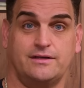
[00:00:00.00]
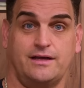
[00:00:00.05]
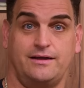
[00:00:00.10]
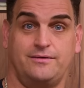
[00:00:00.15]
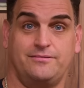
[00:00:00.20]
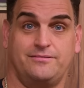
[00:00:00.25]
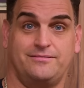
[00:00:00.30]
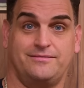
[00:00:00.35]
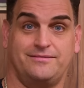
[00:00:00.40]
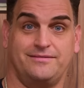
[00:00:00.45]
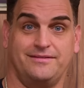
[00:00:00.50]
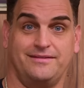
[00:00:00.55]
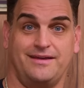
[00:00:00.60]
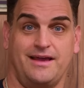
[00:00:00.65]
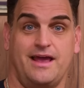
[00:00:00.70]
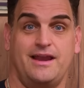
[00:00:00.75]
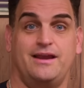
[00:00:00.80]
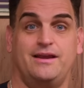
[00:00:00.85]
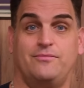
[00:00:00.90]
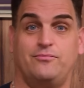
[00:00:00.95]
like,
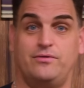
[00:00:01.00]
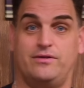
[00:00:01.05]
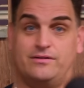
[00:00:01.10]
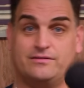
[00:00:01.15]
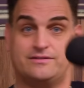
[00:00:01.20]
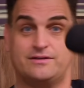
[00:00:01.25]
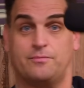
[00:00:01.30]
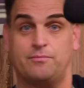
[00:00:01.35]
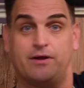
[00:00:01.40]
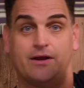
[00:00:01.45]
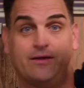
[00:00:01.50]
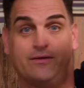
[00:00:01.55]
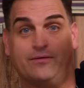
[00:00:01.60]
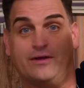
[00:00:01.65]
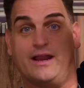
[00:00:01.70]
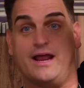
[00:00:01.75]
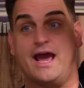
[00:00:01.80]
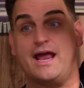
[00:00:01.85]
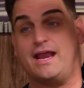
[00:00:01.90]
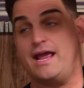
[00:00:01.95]
and then
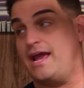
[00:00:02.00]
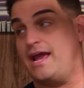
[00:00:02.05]
it had